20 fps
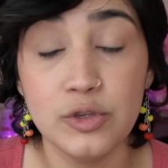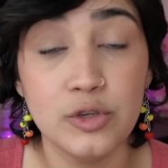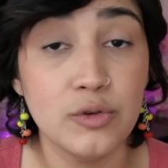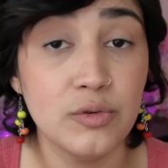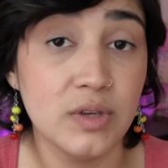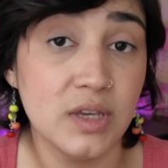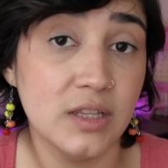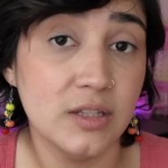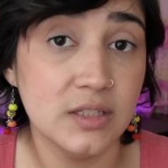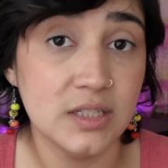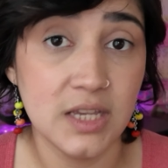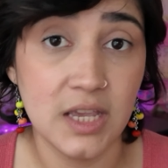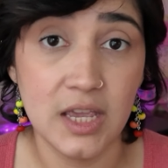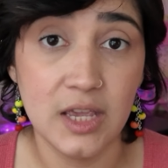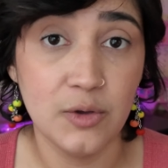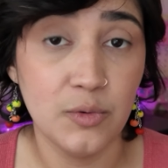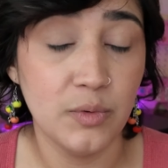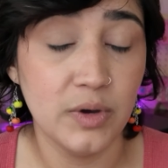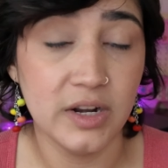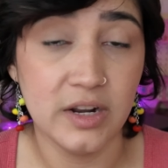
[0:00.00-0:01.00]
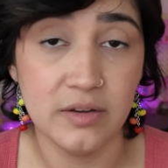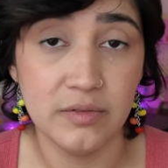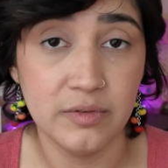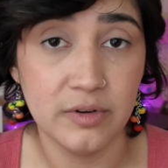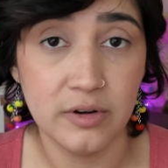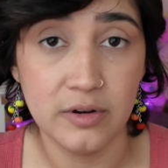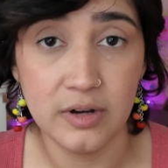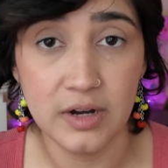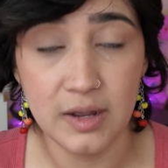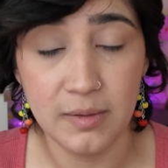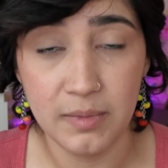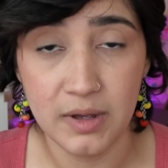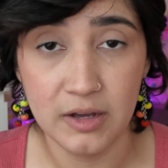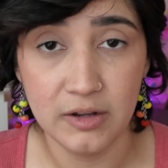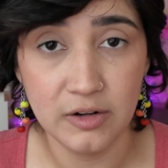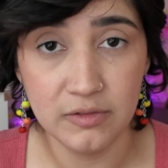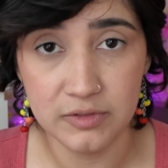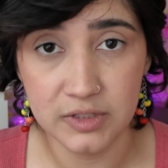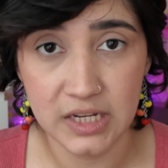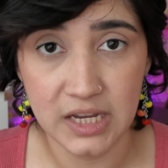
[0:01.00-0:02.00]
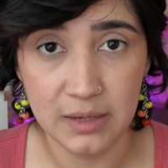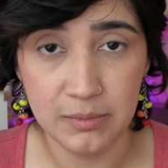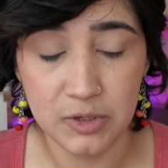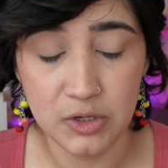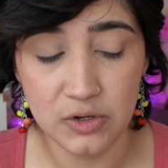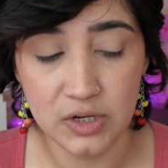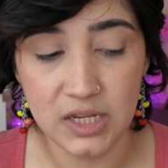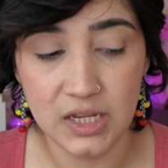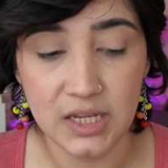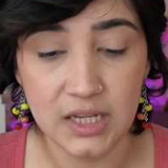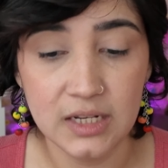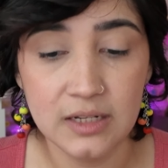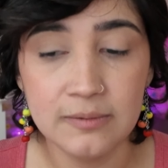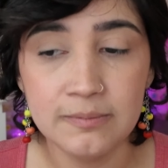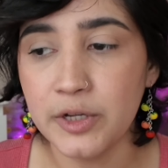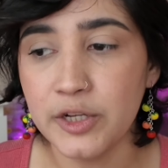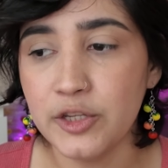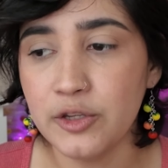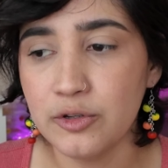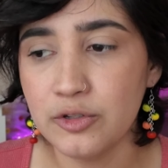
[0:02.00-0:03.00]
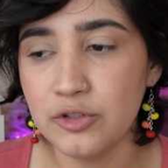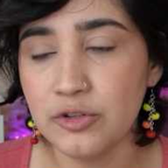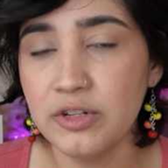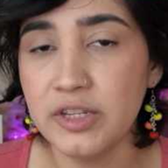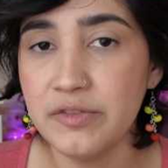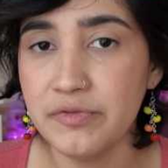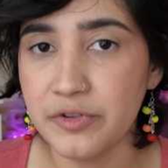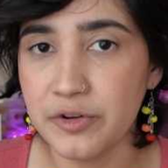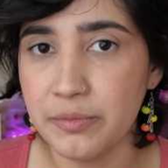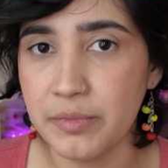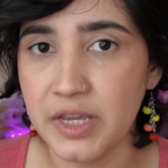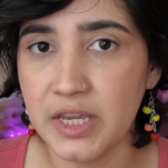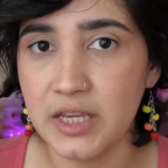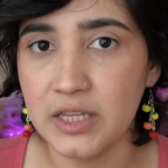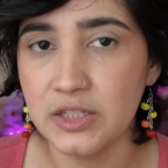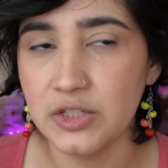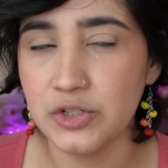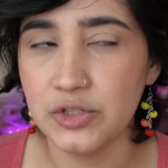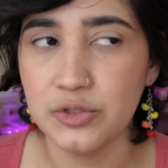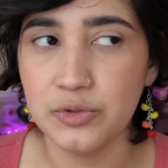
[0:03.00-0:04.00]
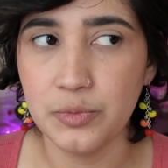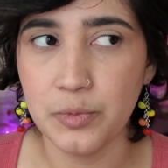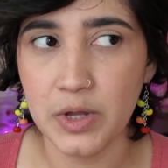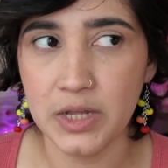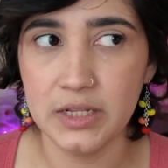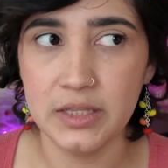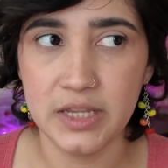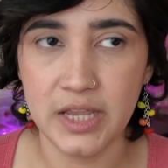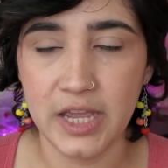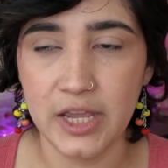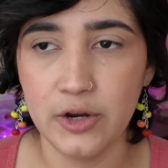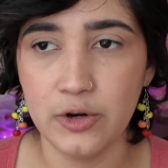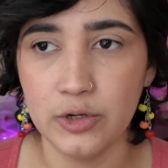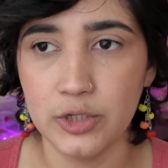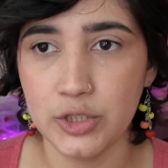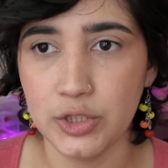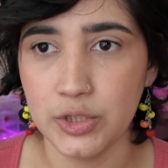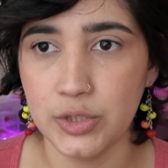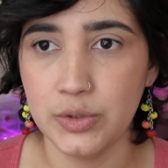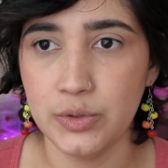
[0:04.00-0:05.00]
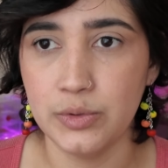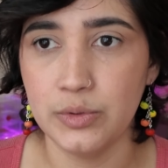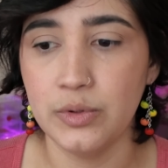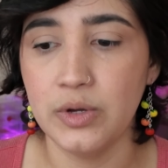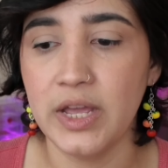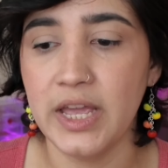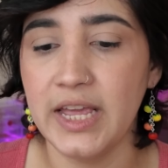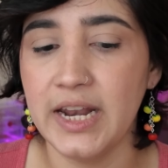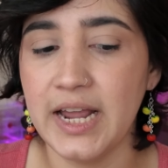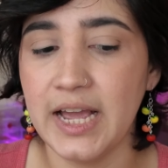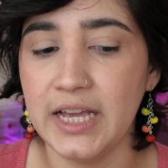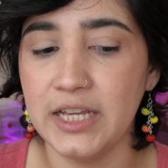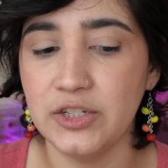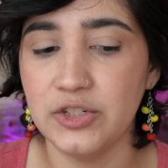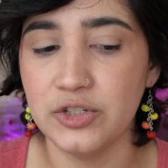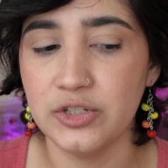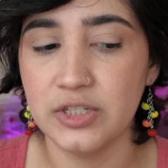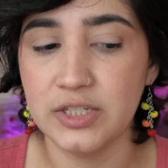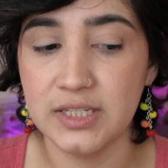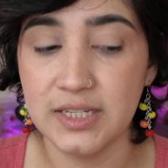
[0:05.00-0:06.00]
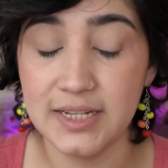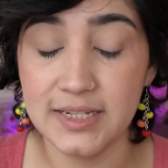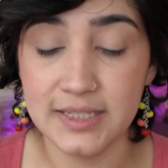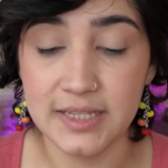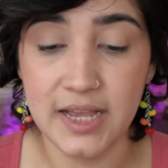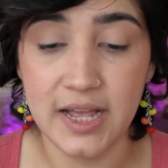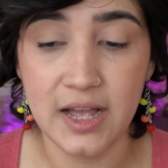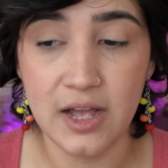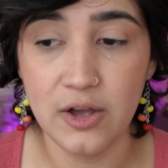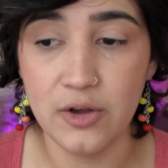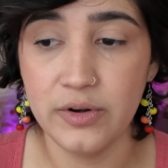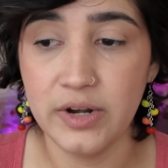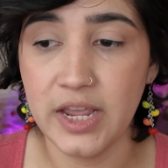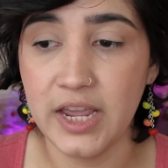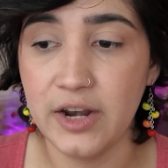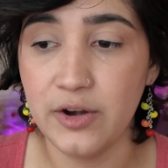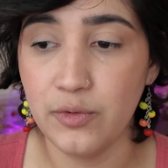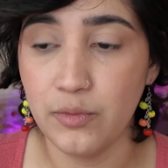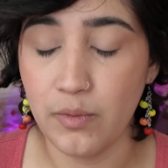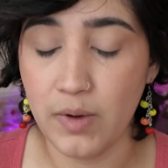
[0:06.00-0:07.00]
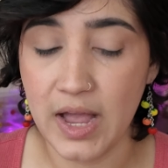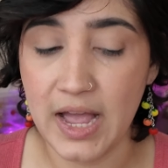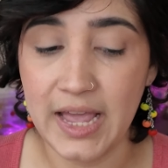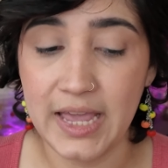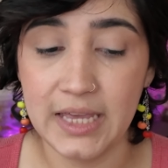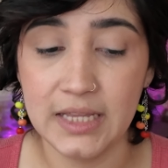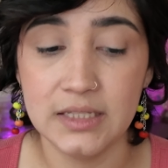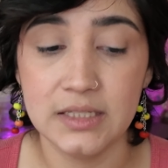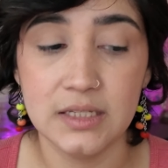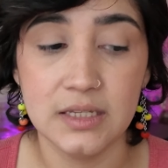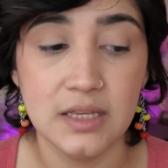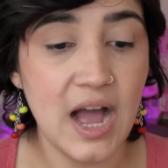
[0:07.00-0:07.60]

You can take whatever amount of time you need, but usually for me it's just 1 day or 2, and I just sit down and write,